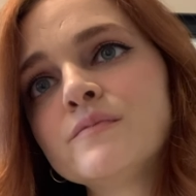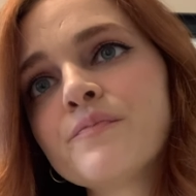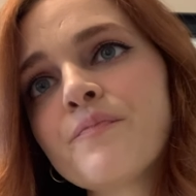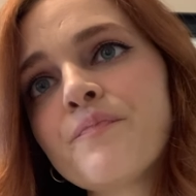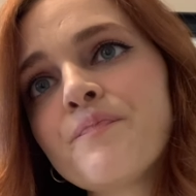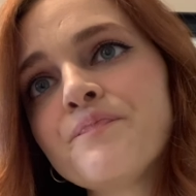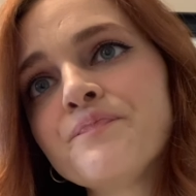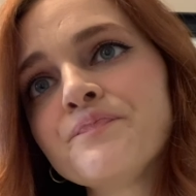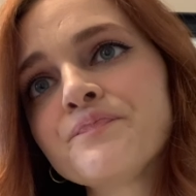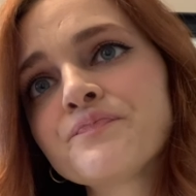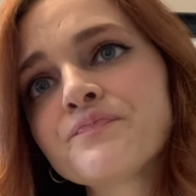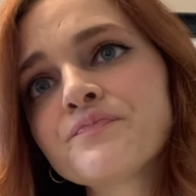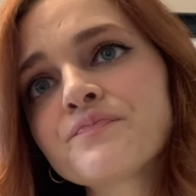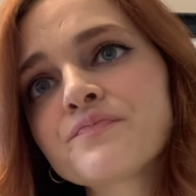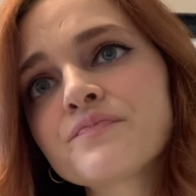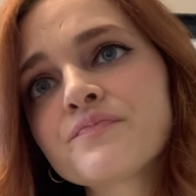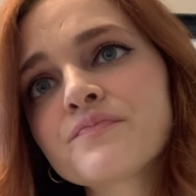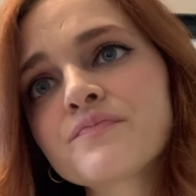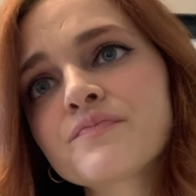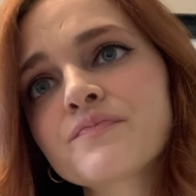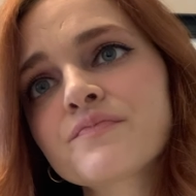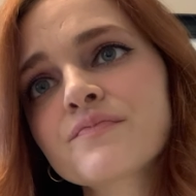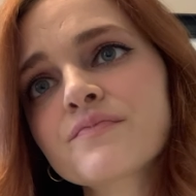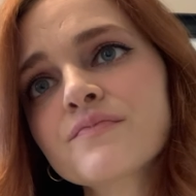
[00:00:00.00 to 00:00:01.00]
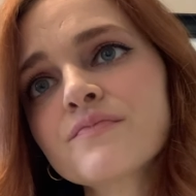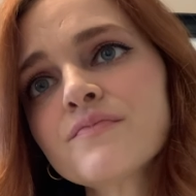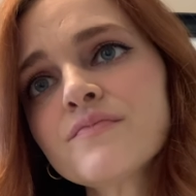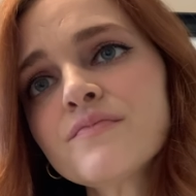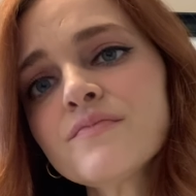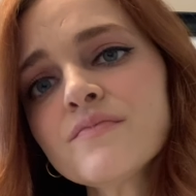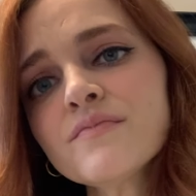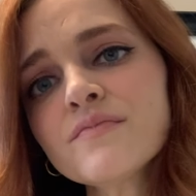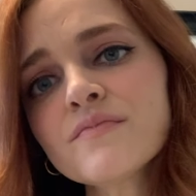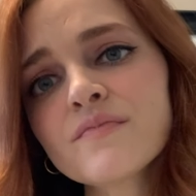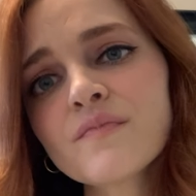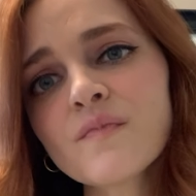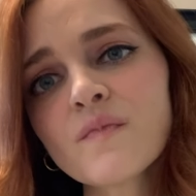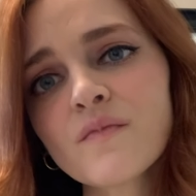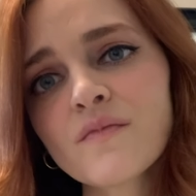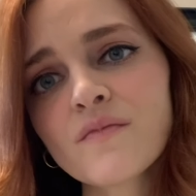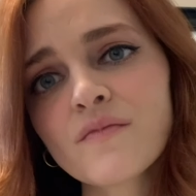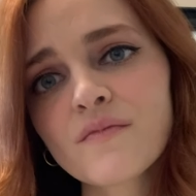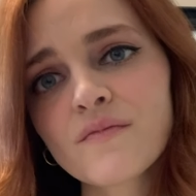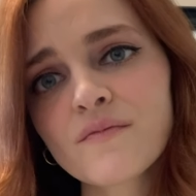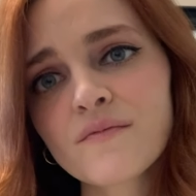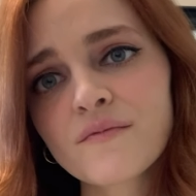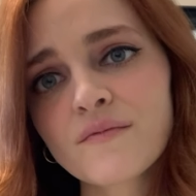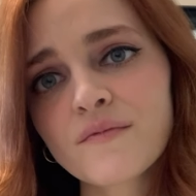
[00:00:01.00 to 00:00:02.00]

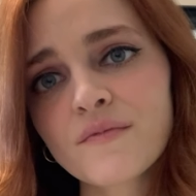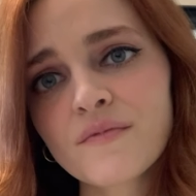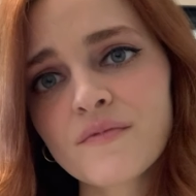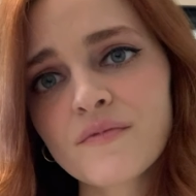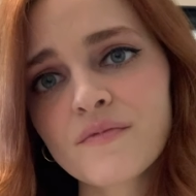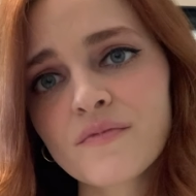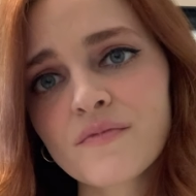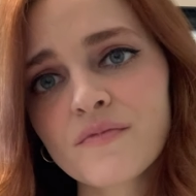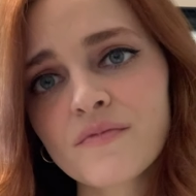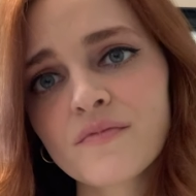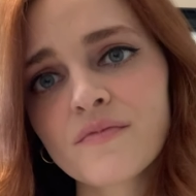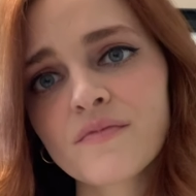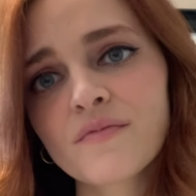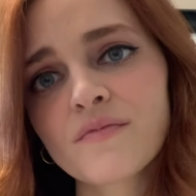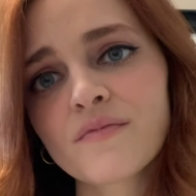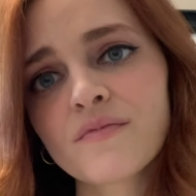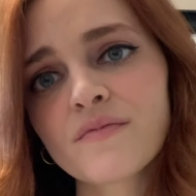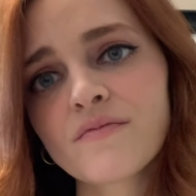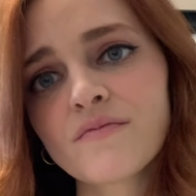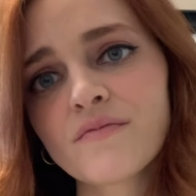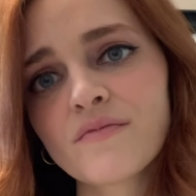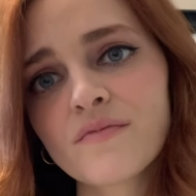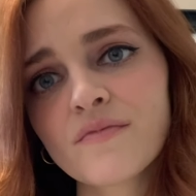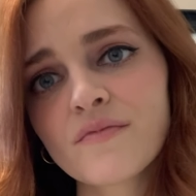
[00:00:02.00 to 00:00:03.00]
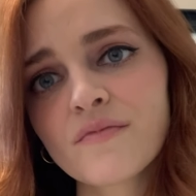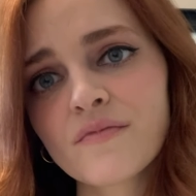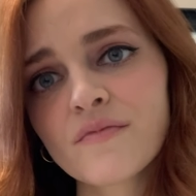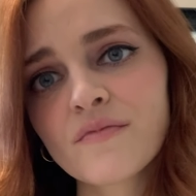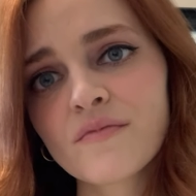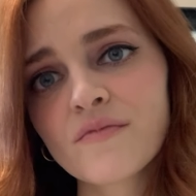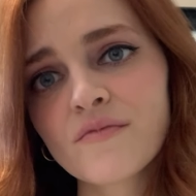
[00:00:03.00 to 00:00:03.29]
(silence)